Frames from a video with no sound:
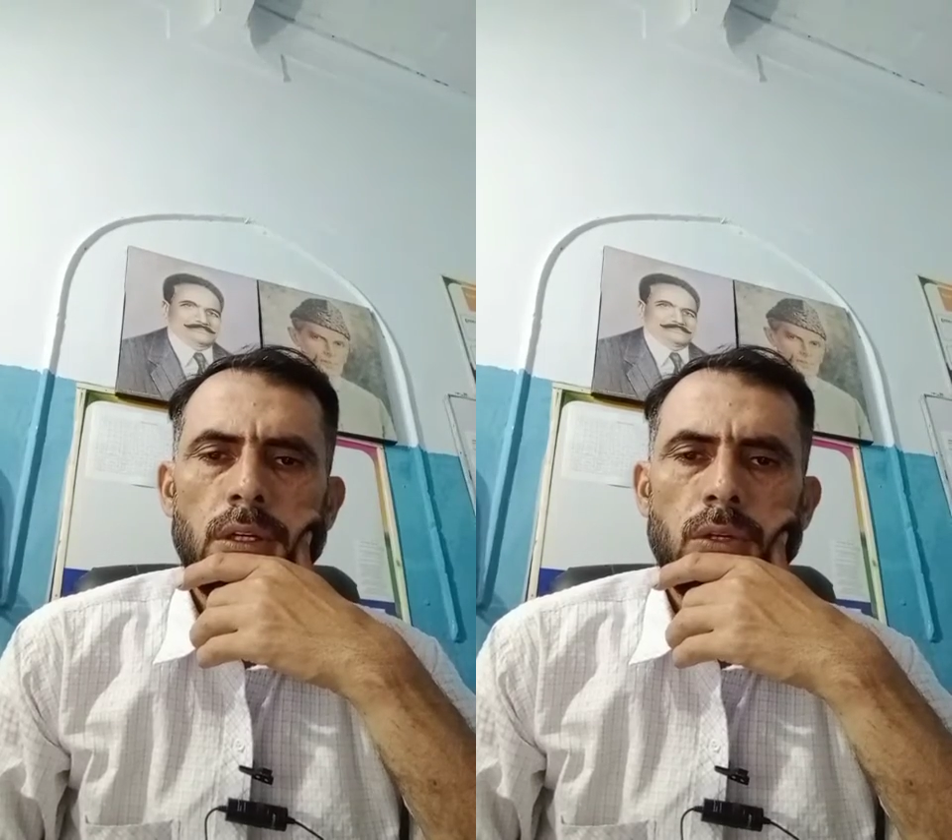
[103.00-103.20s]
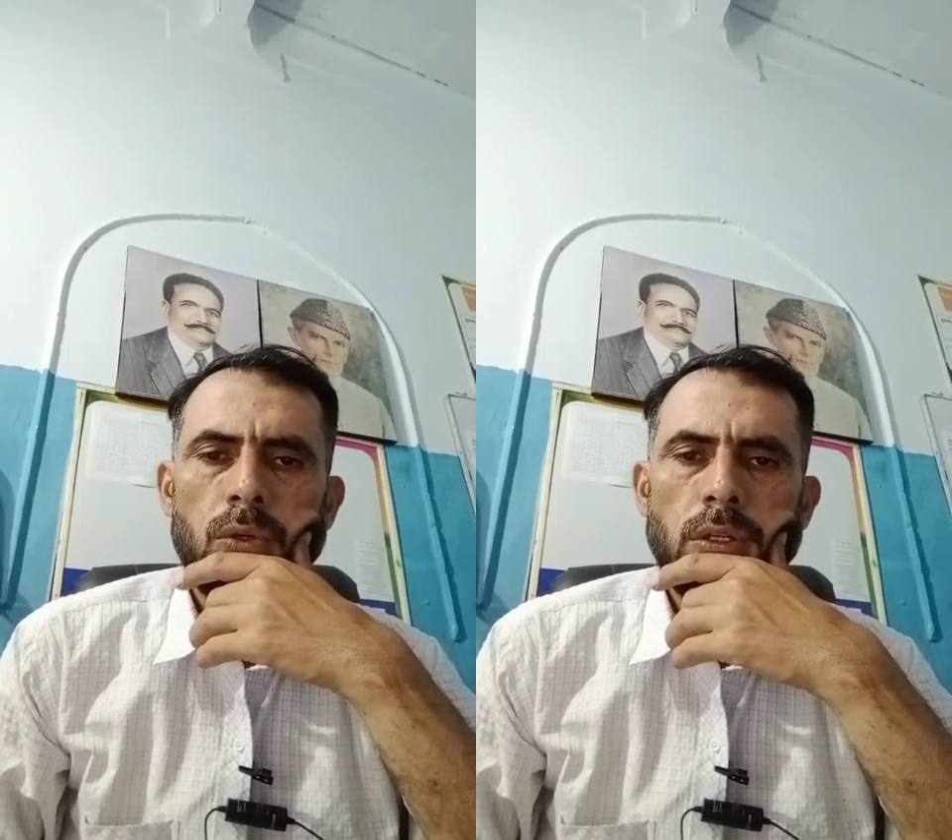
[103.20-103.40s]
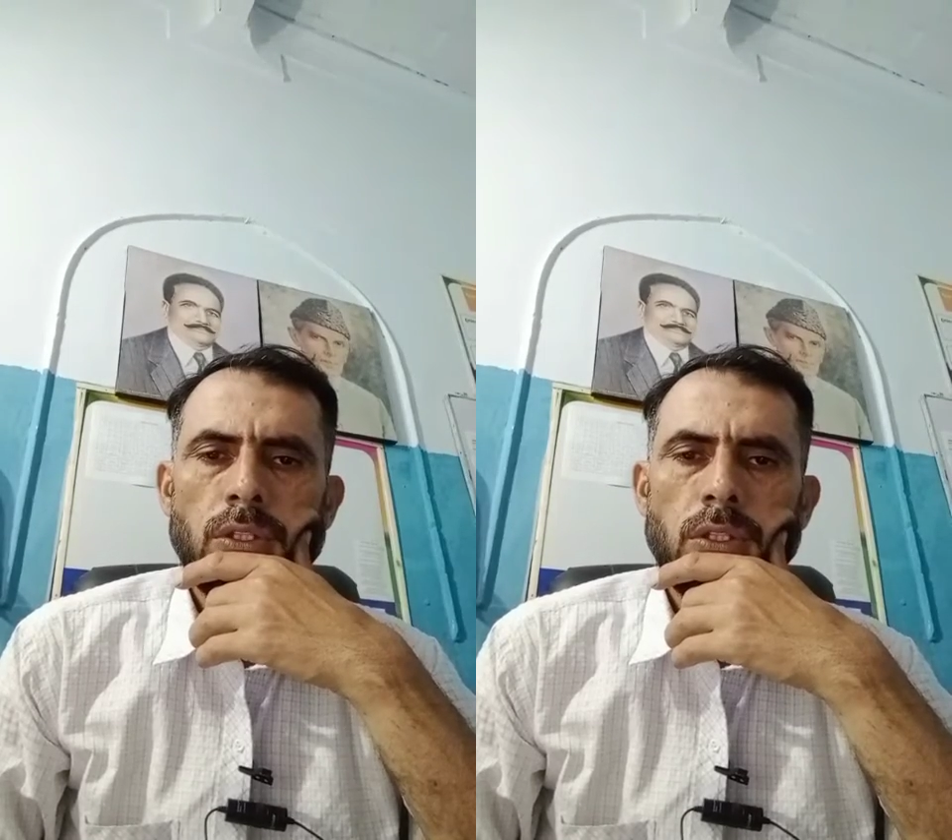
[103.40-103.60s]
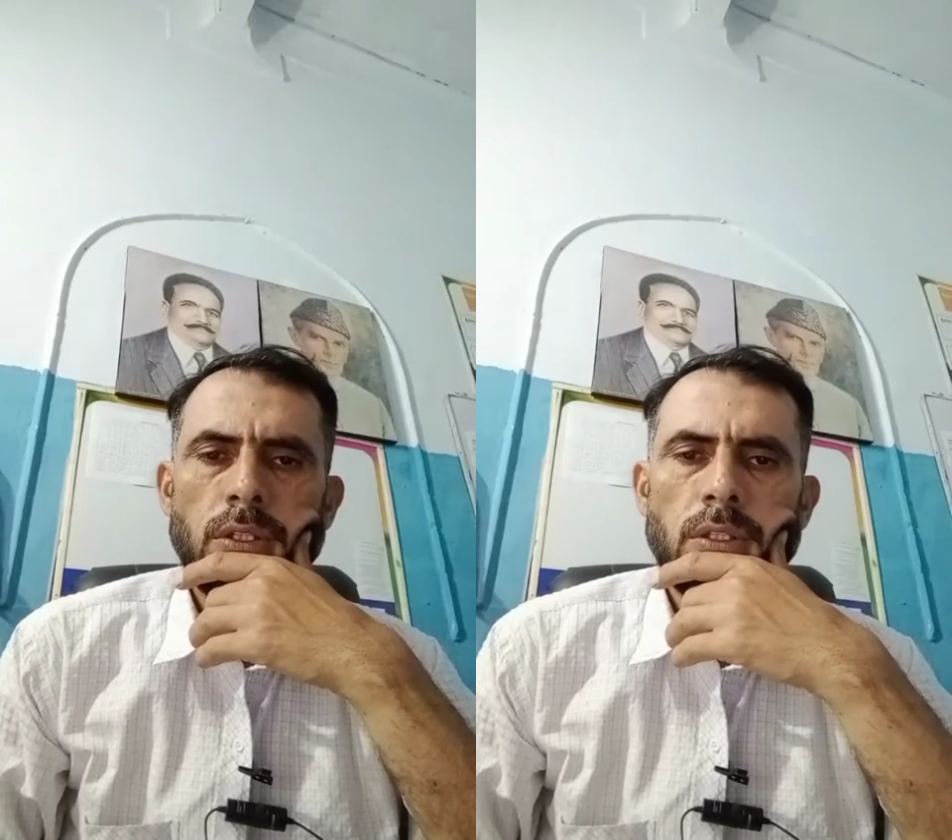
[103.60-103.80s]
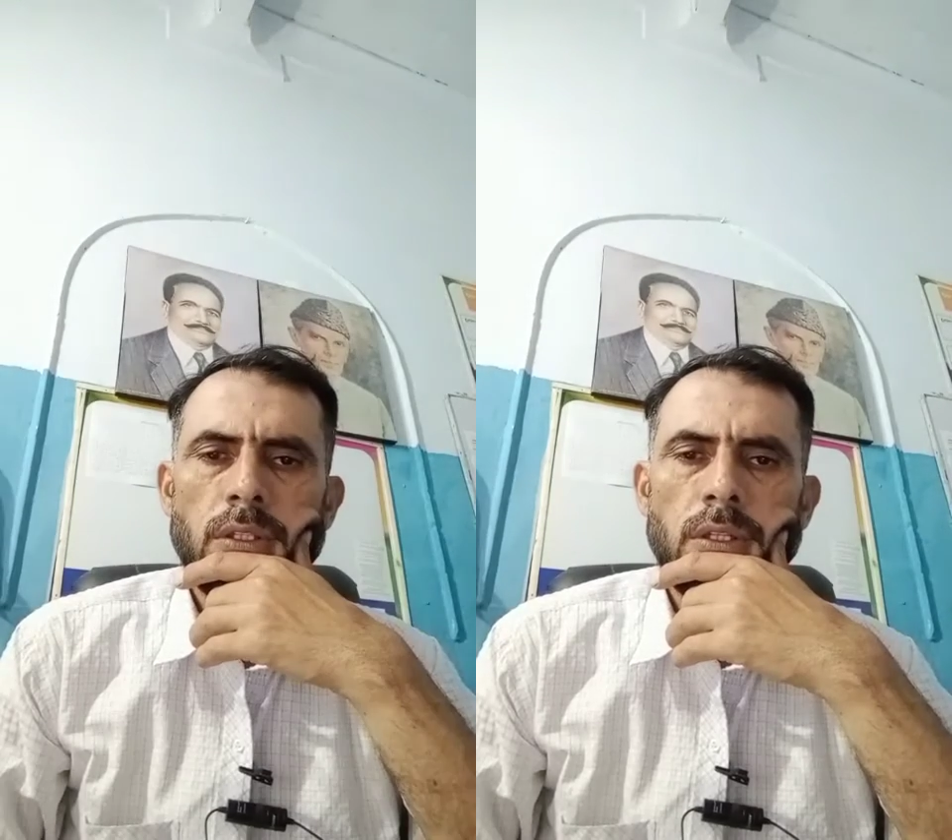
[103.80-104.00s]

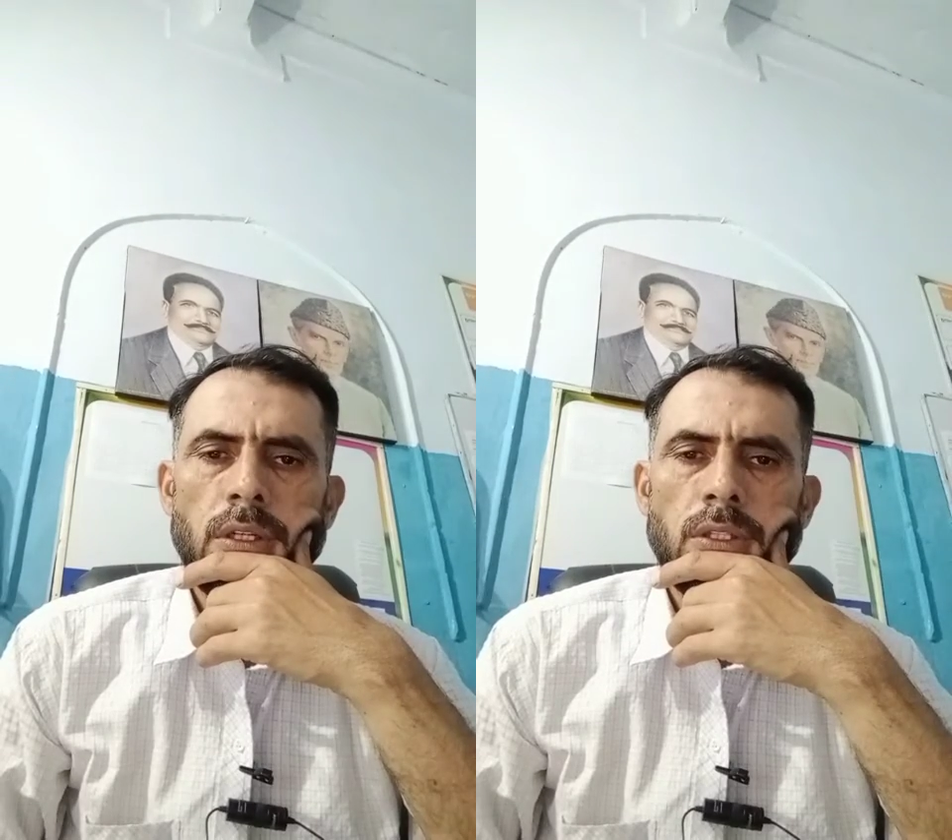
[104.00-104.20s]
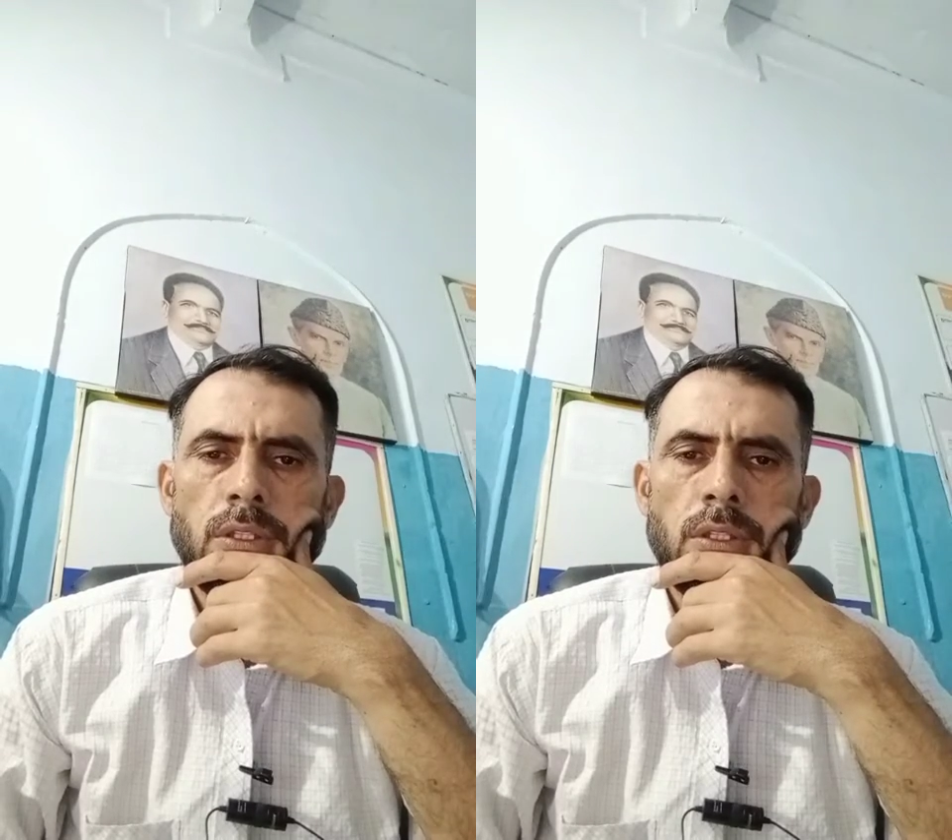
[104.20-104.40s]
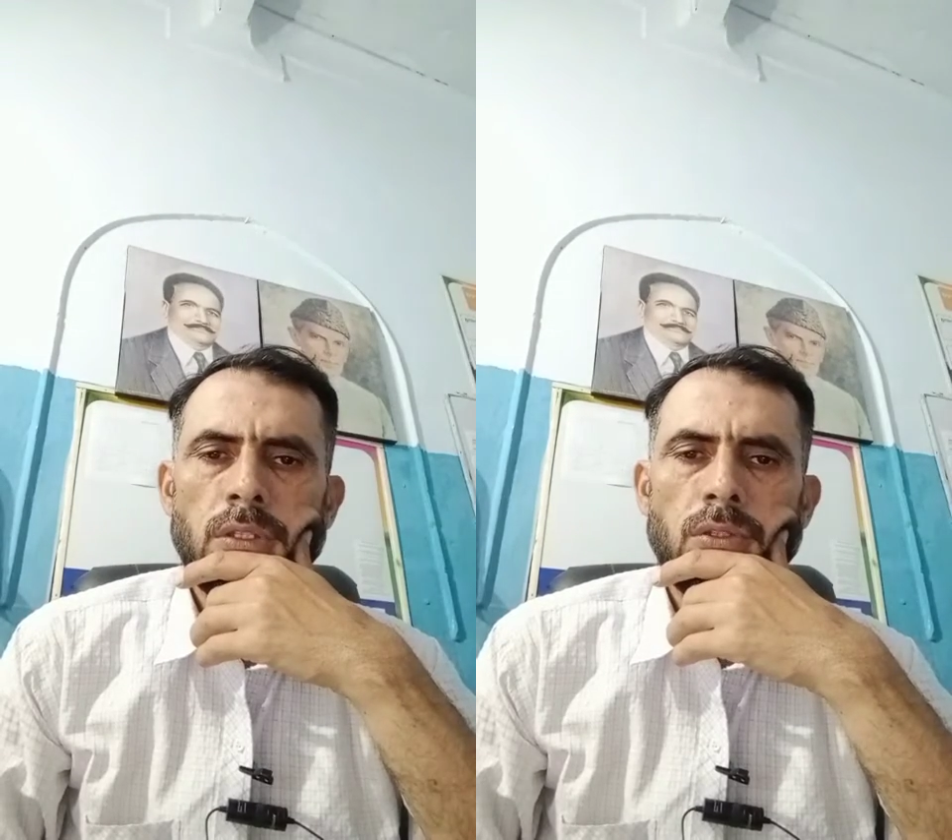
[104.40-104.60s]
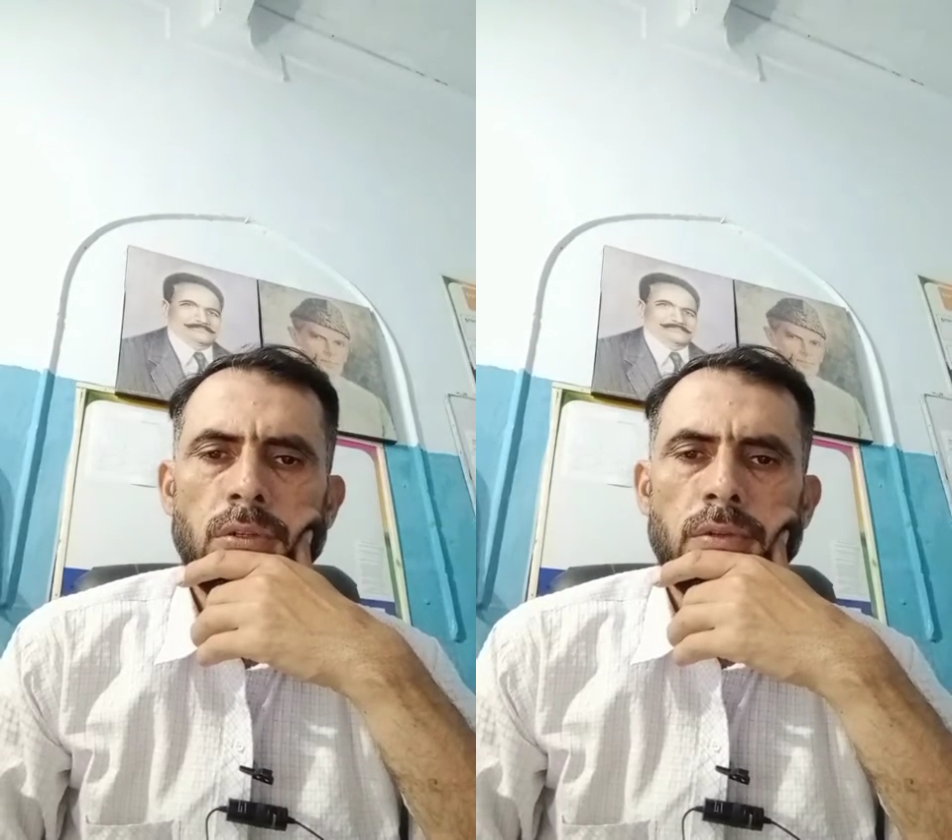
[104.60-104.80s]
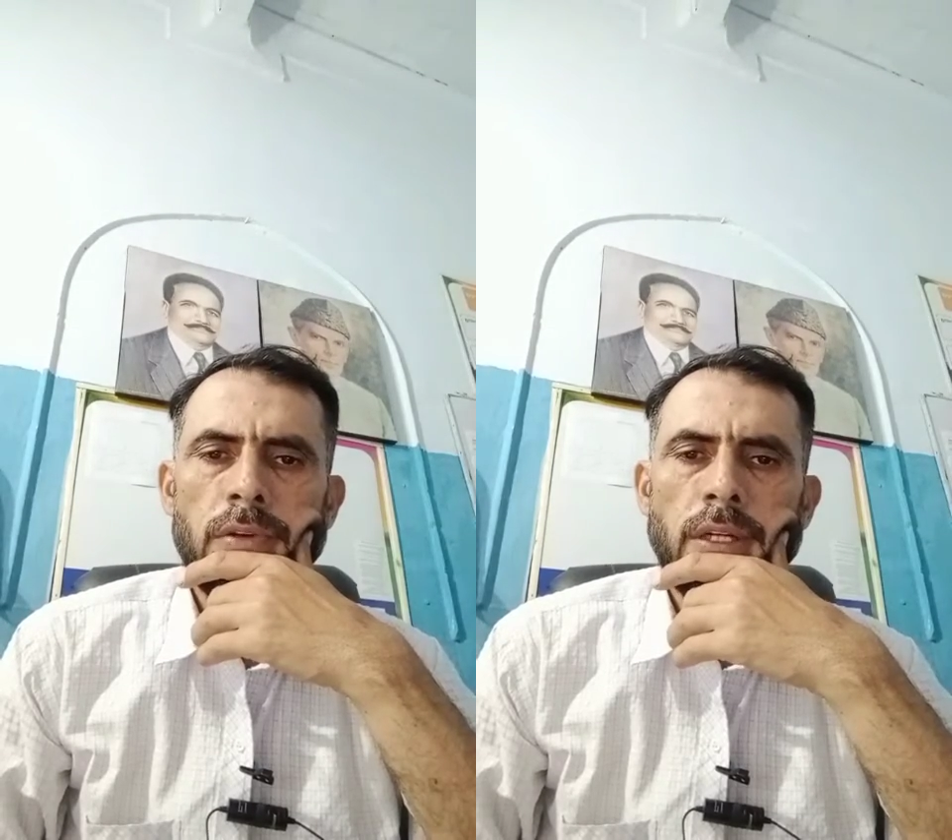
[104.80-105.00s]
questions,
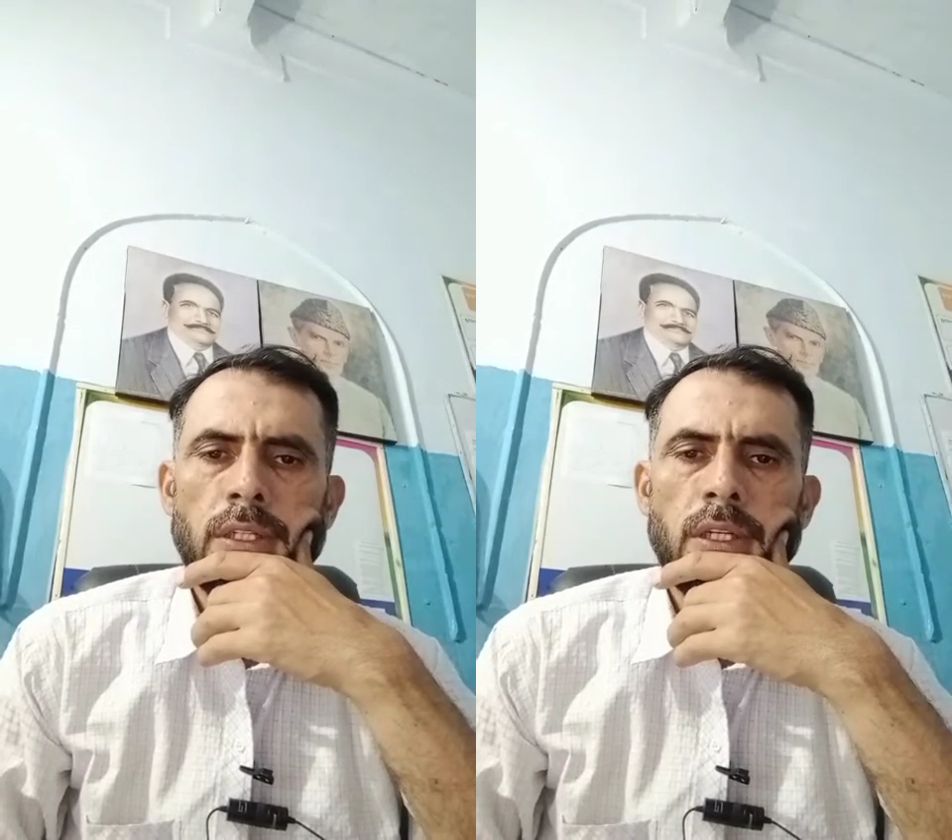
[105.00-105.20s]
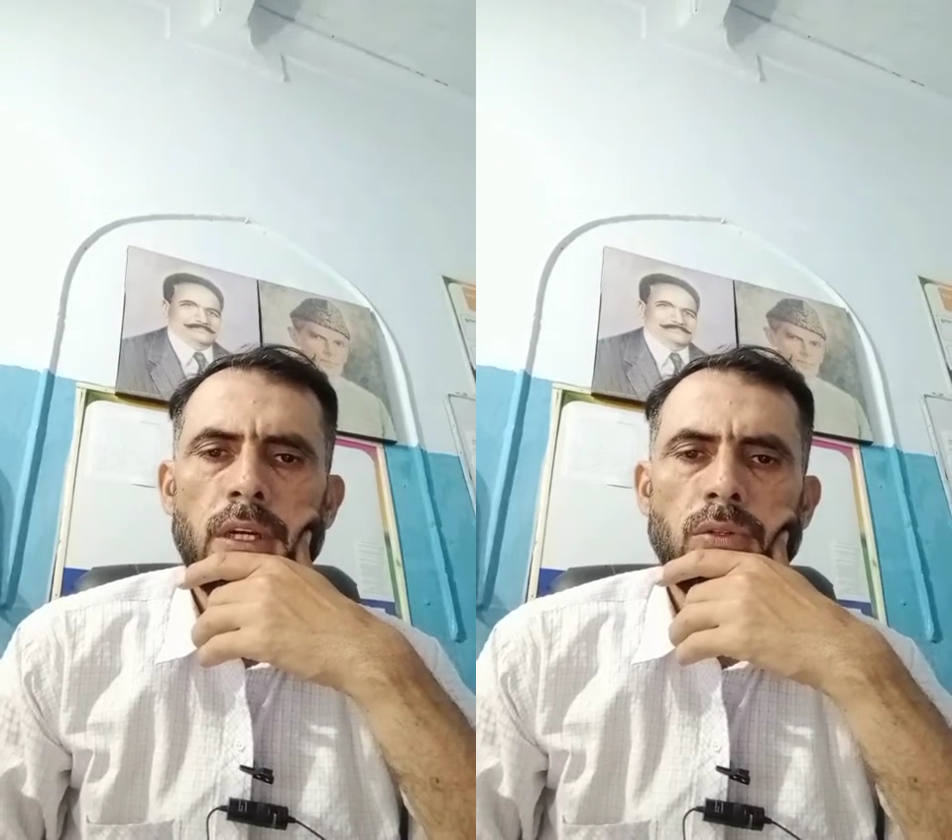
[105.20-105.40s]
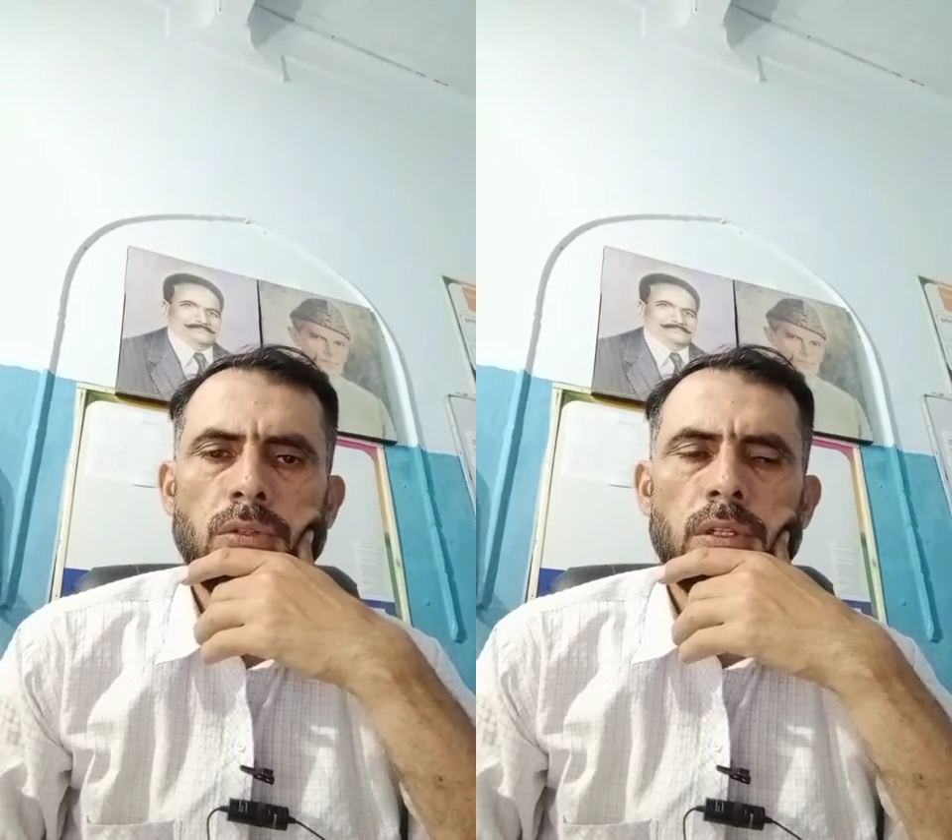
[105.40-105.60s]
finding out